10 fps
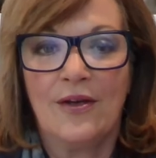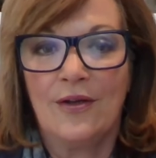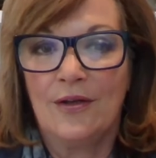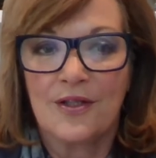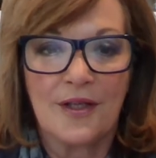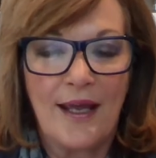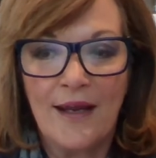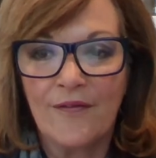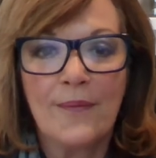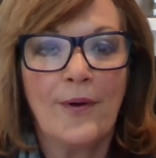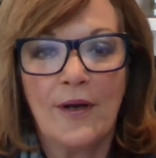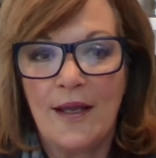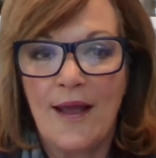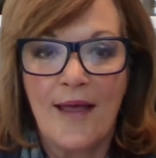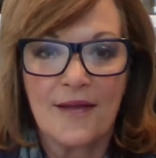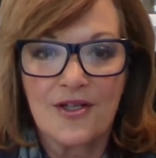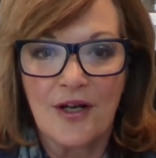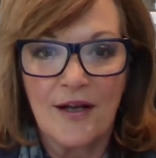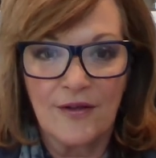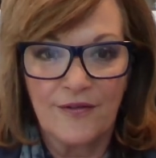you to everybody at the
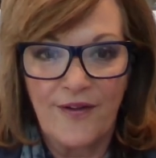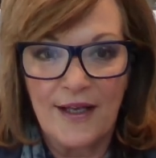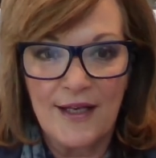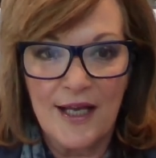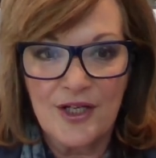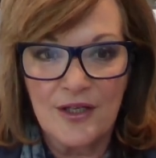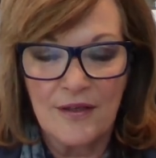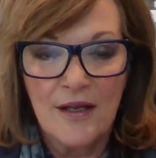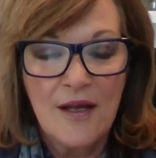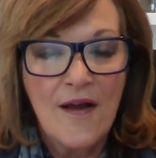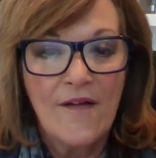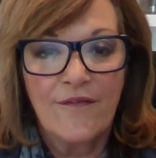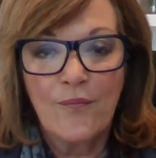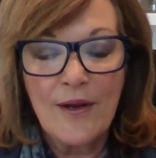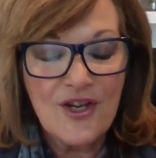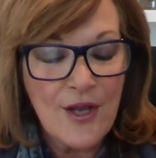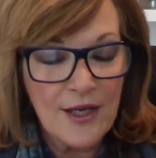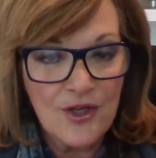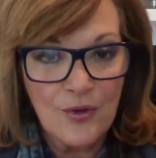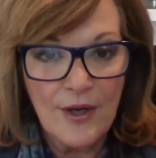Shine On Foundation. We
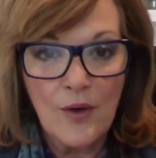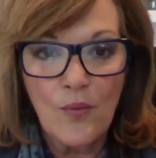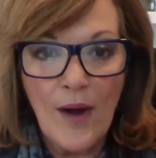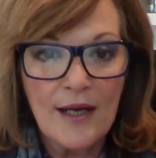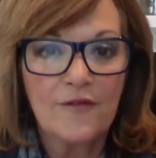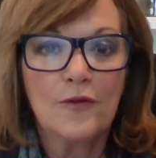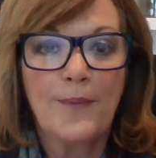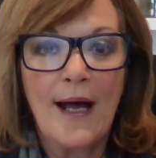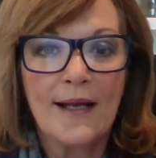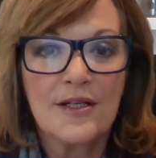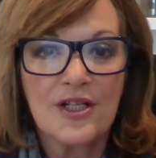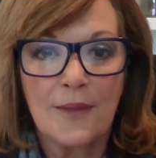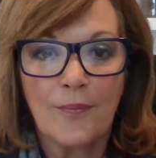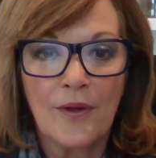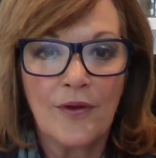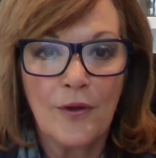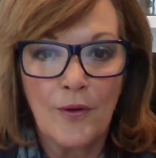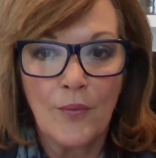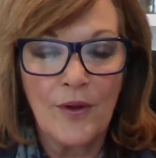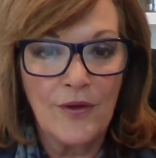enjoy a wonderful partnership with
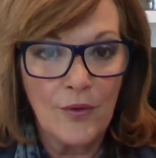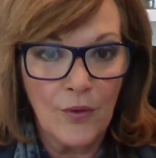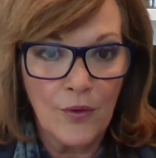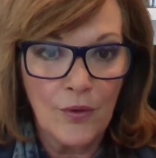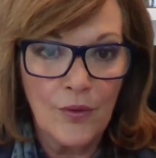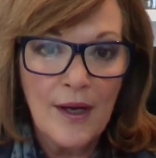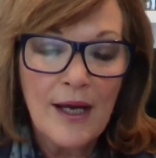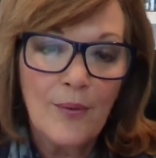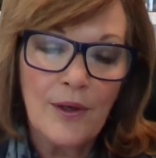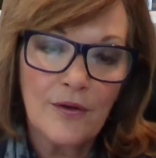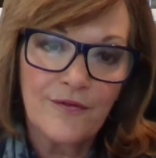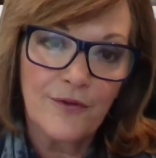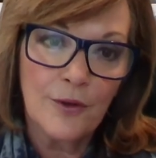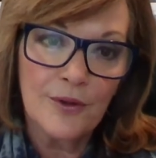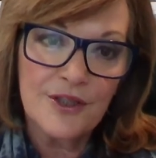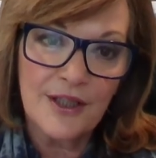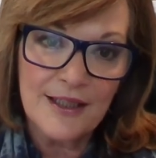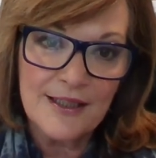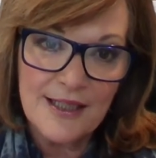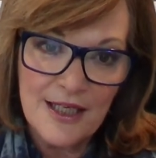you all. We look forward to
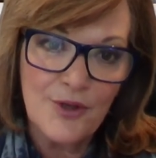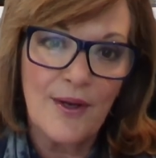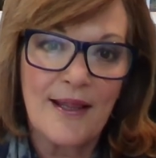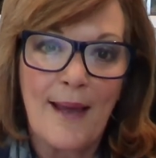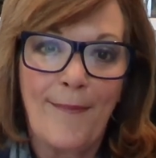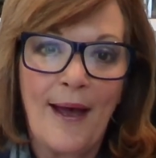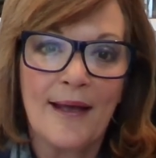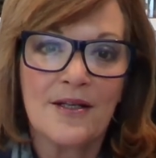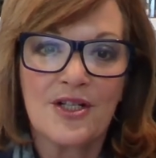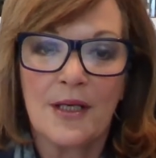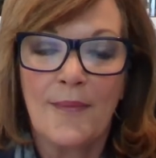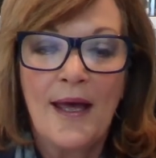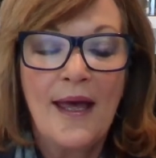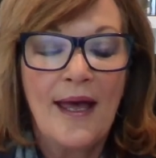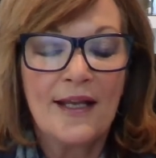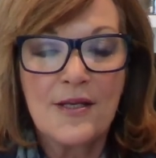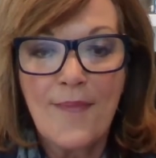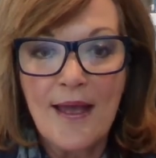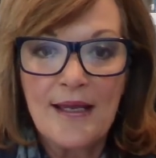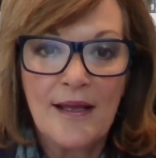continuing that partnership and to
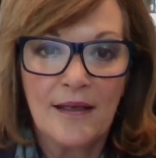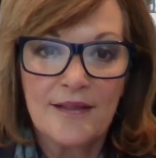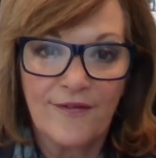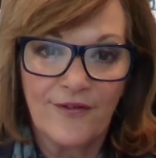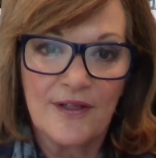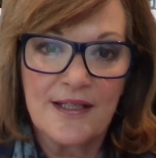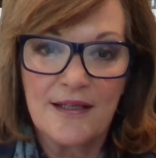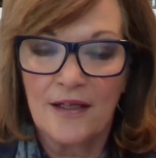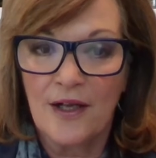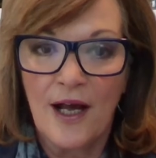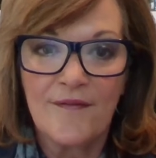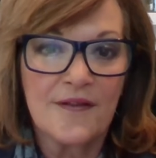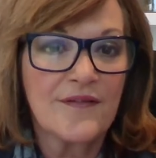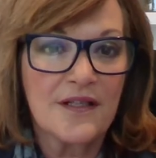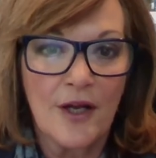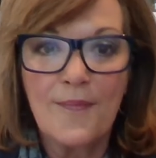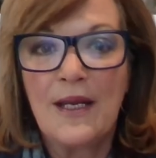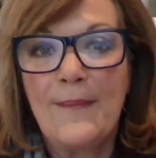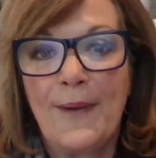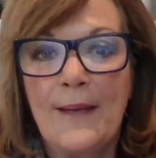making a difference in the lives of so
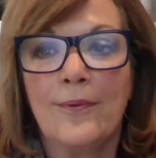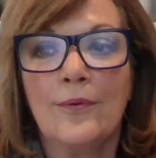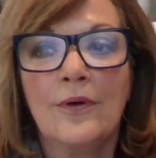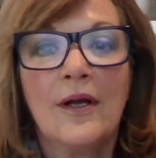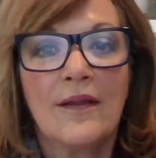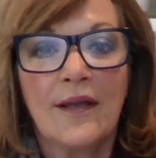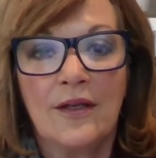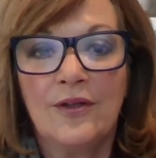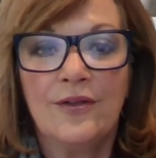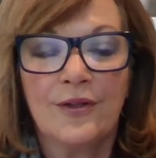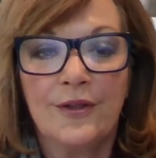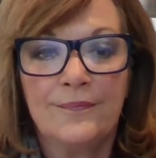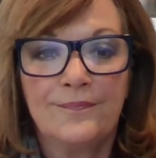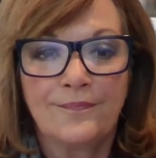many people that you do.